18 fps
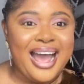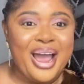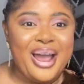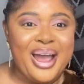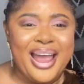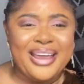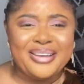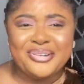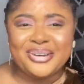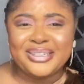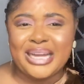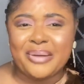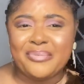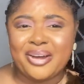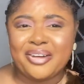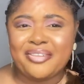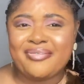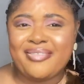I got
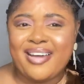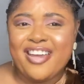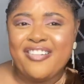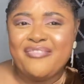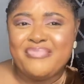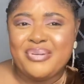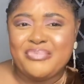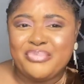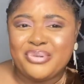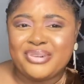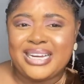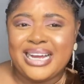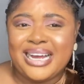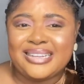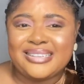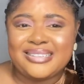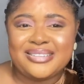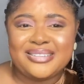about 5 people
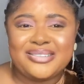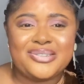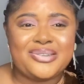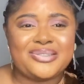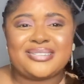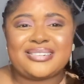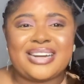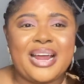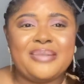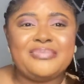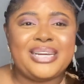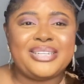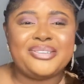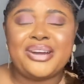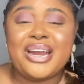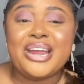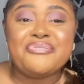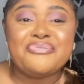that subscribed.
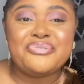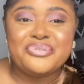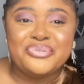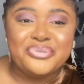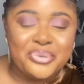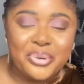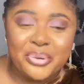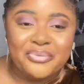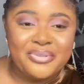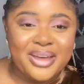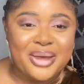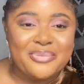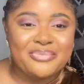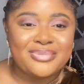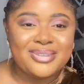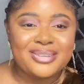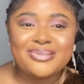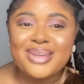I don't even know
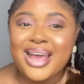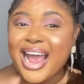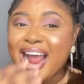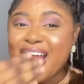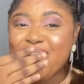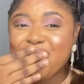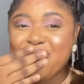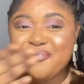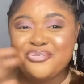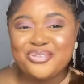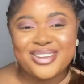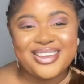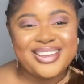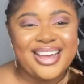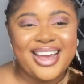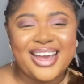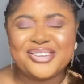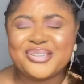them. I love you
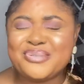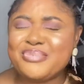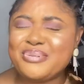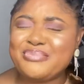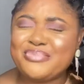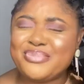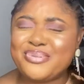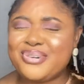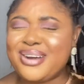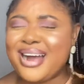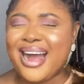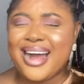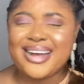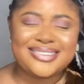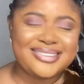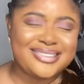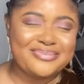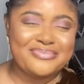guys. You people
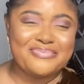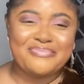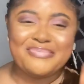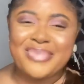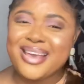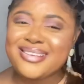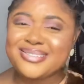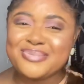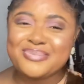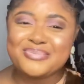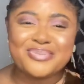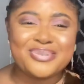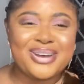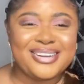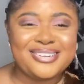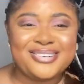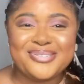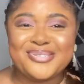are the best
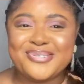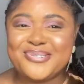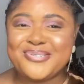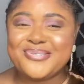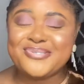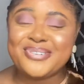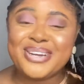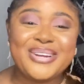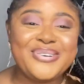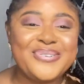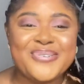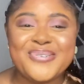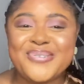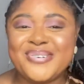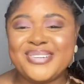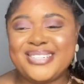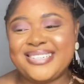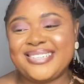people, are the real
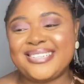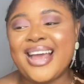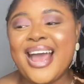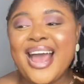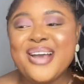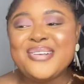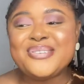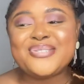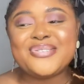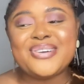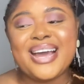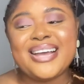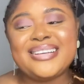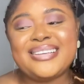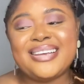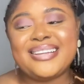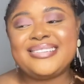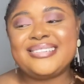OGs. So
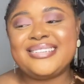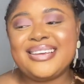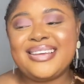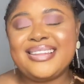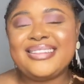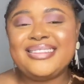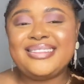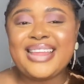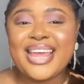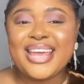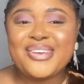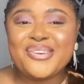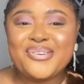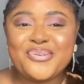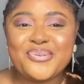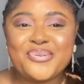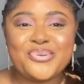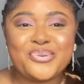I said,
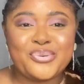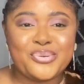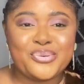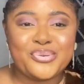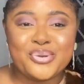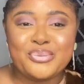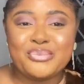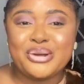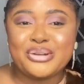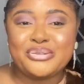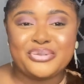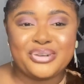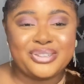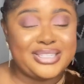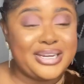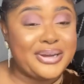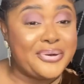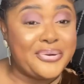Thank you so much
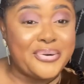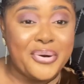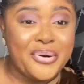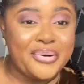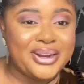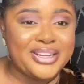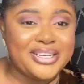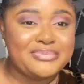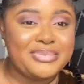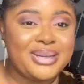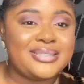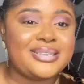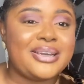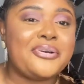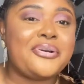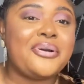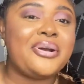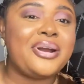for the
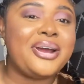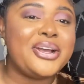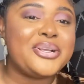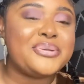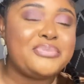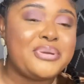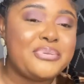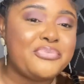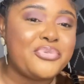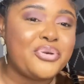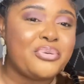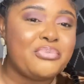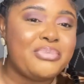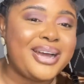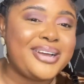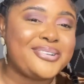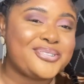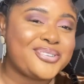encouragement. Encourage me more
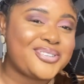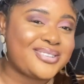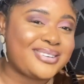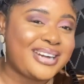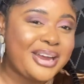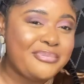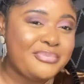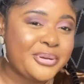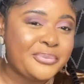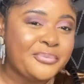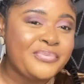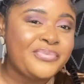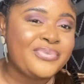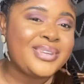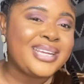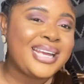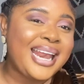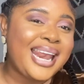by subscribing,
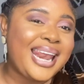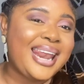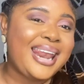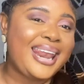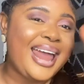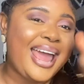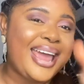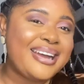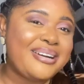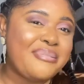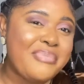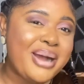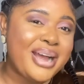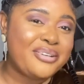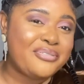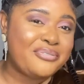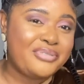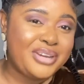like
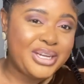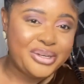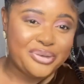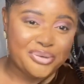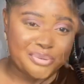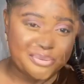my video,